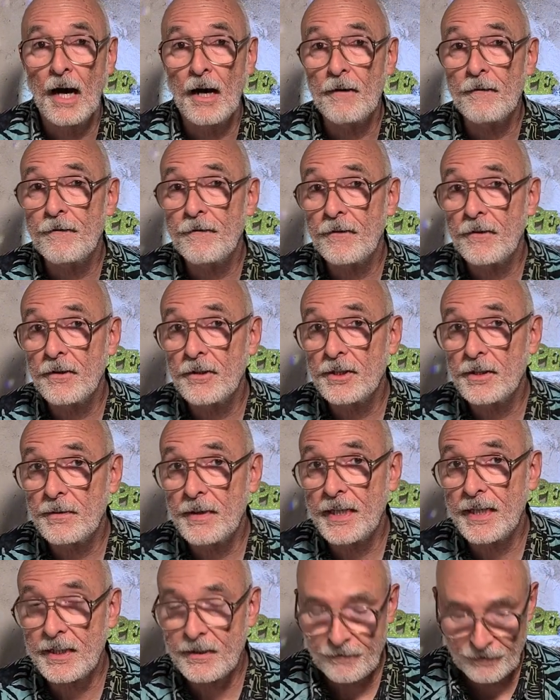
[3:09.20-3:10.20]
Our first
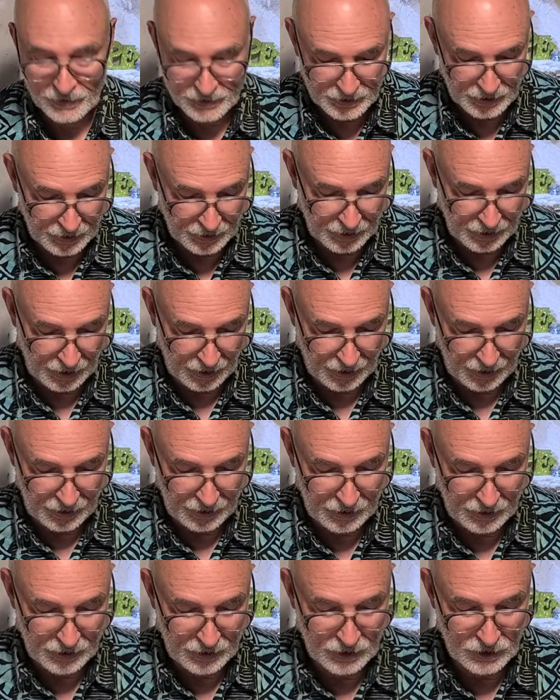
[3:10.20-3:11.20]
reading for
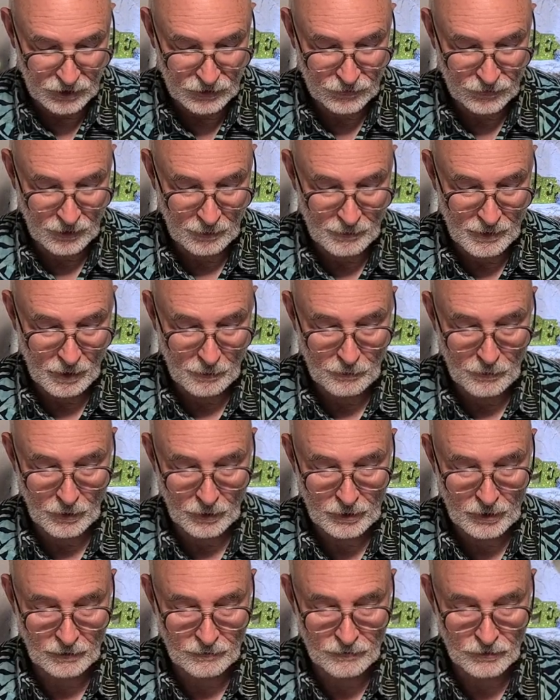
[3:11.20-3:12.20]
today is from the
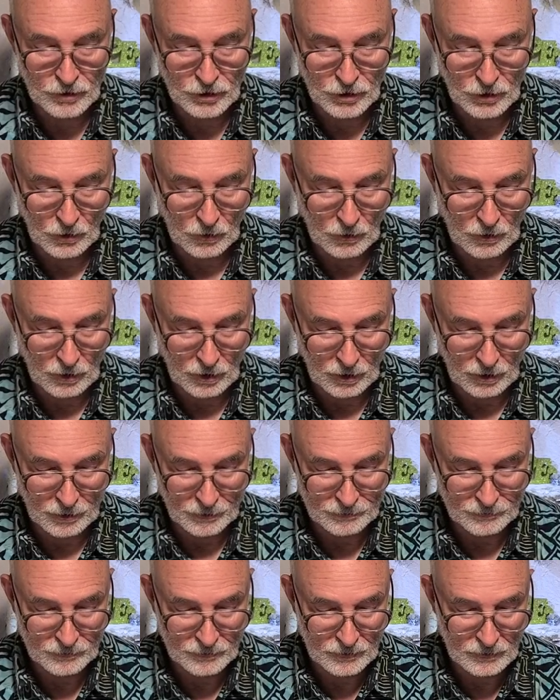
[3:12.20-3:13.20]
book of
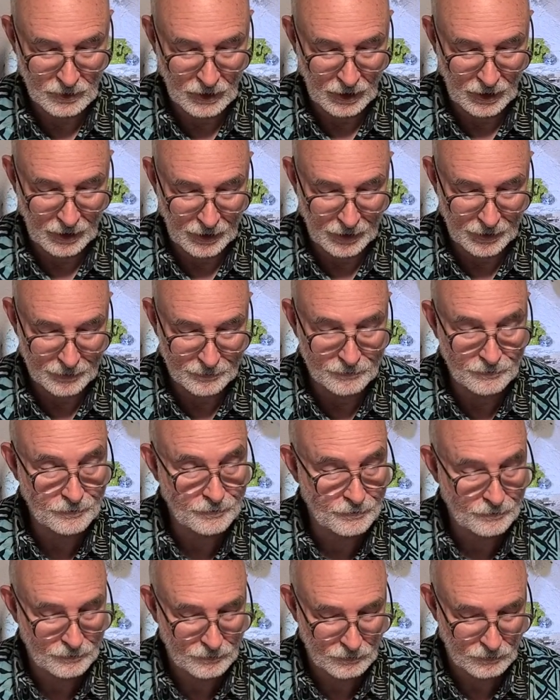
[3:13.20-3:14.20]
Joel.
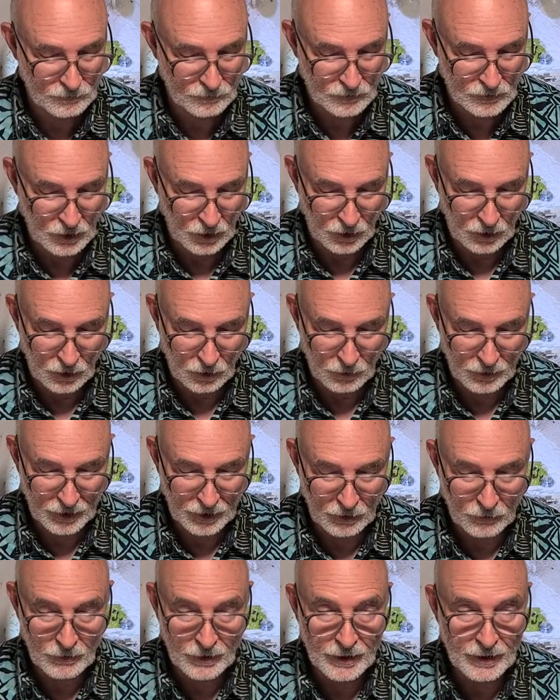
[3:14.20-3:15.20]
We're
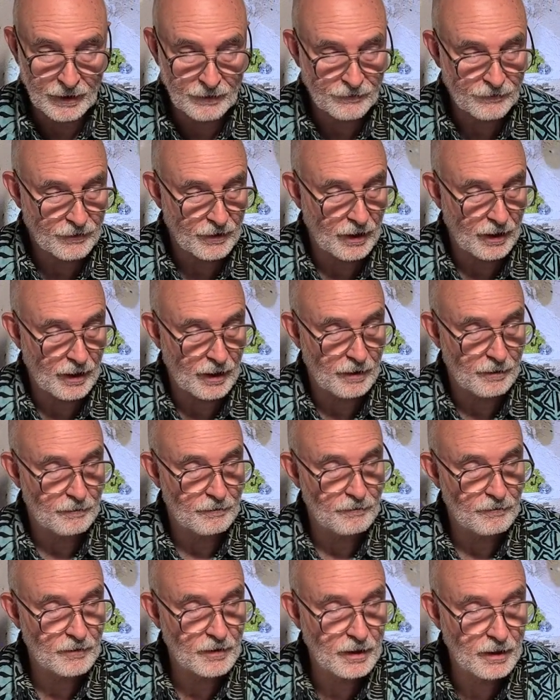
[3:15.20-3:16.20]
going to read
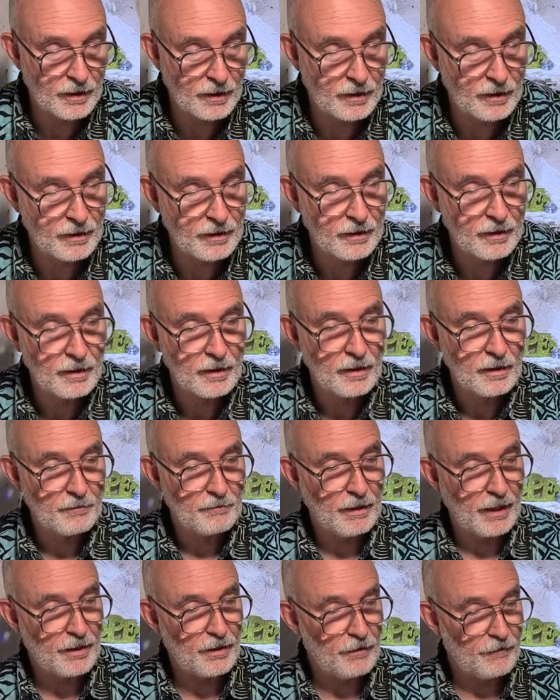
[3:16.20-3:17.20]
from
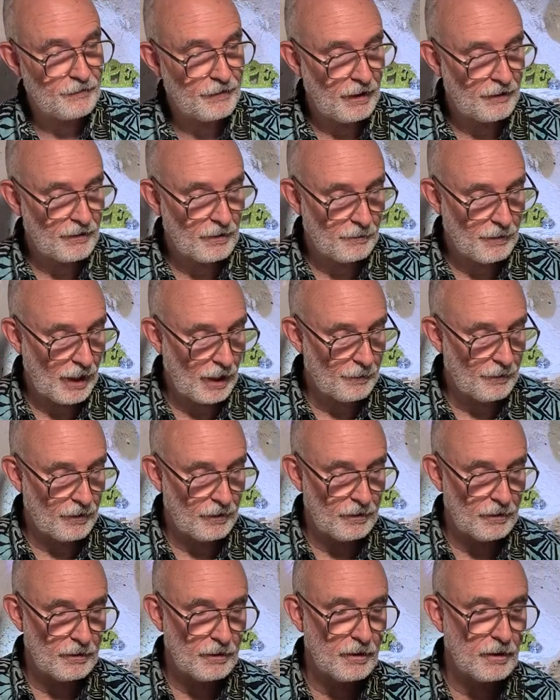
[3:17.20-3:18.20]
my new favorite
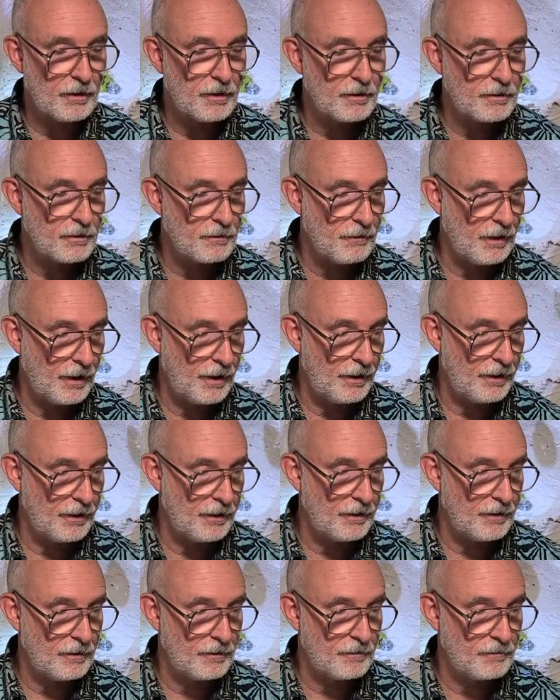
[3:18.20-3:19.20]
Bible.
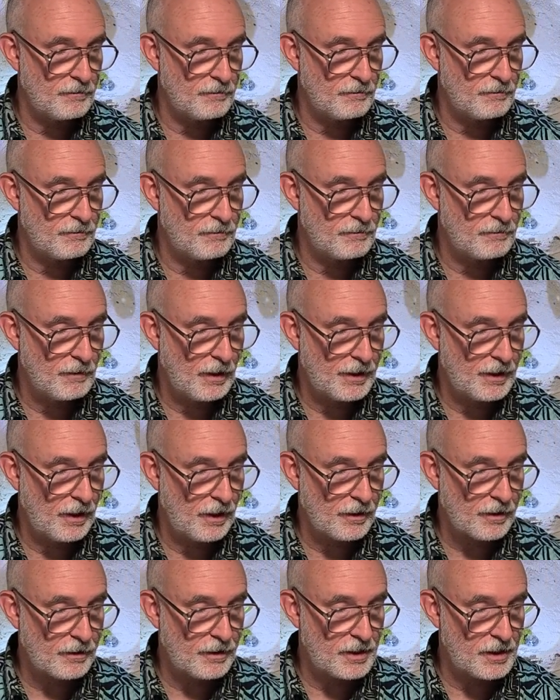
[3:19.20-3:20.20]
My
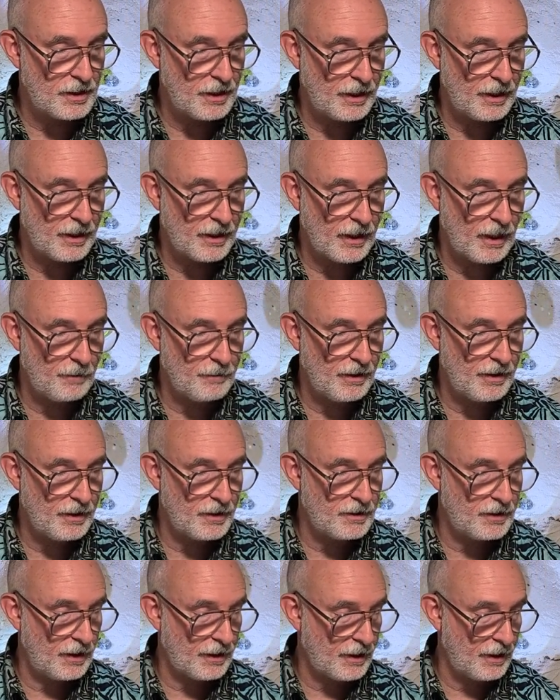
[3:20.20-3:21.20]
daughter Christina got me
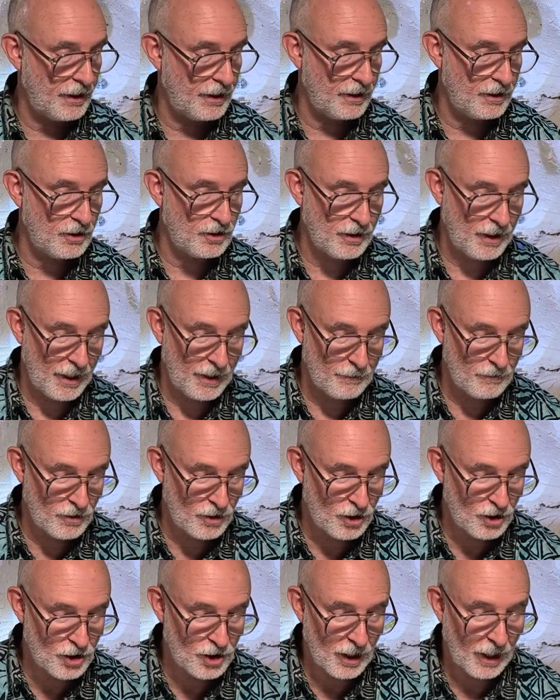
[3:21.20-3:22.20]
this, the King
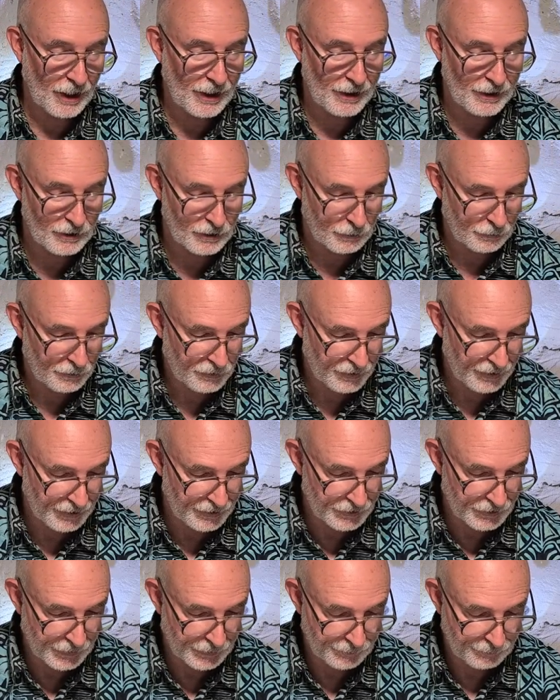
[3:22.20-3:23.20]
James Giant
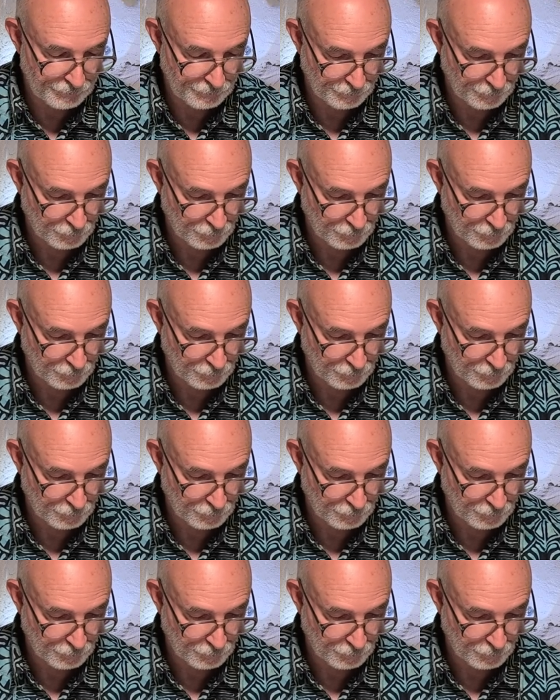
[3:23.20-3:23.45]
print.